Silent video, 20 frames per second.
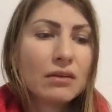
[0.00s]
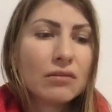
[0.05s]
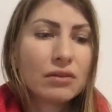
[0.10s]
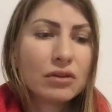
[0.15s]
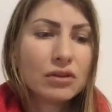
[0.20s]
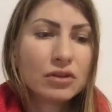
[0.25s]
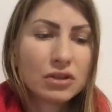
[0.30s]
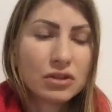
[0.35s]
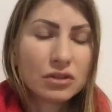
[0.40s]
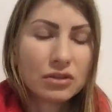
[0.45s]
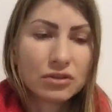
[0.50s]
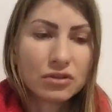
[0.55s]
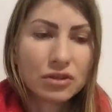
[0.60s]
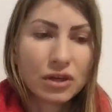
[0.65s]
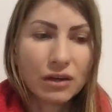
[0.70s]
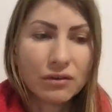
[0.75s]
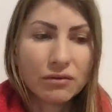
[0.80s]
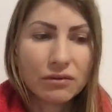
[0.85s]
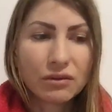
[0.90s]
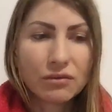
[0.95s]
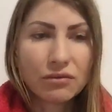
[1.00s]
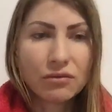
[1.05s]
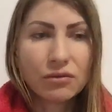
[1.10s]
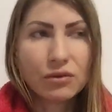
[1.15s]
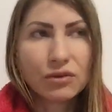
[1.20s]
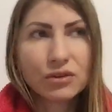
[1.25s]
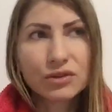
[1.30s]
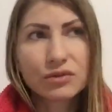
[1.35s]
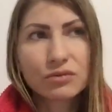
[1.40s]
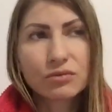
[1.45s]
evolutionary driving
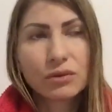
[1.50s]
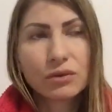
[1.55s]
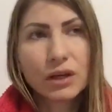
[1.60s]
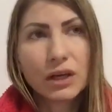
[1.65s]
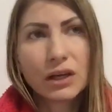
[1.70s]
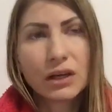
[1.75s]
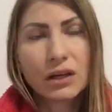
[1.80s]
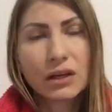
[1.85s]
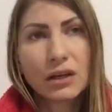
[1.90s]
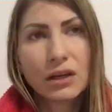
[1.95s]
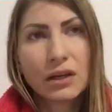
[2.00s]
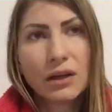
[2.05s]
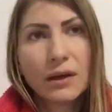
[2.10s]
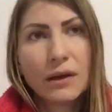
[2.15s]
force, where